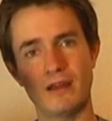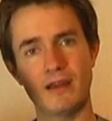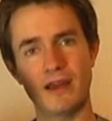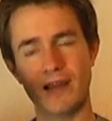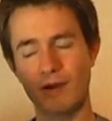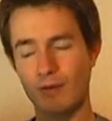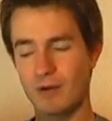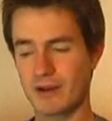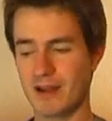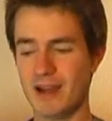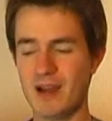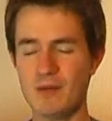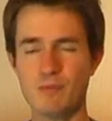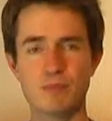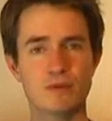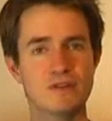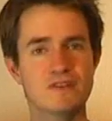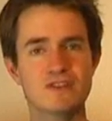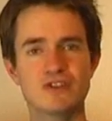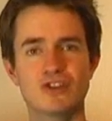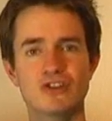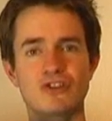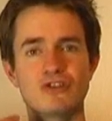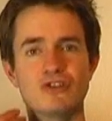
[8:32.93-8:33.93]
And what
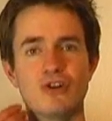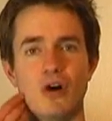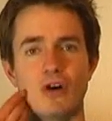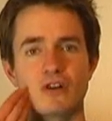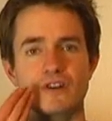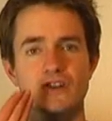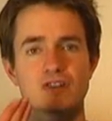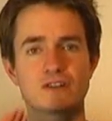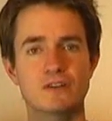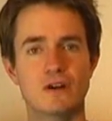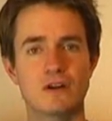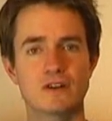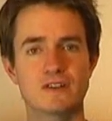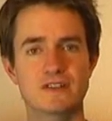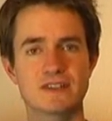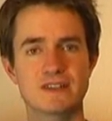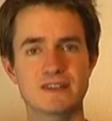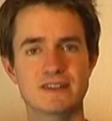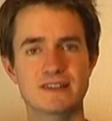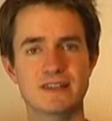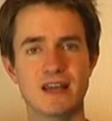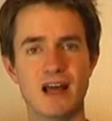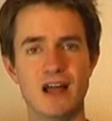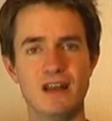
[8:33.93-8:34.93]
happens? The dog starts to
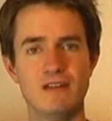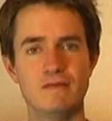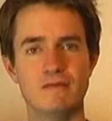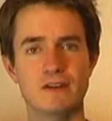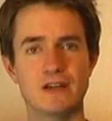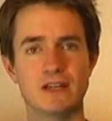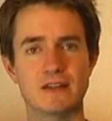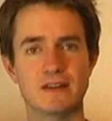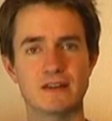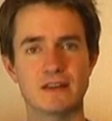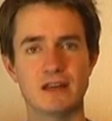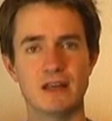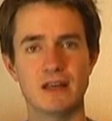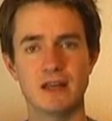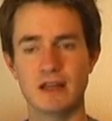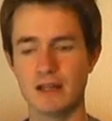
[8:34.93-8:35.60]
salivate.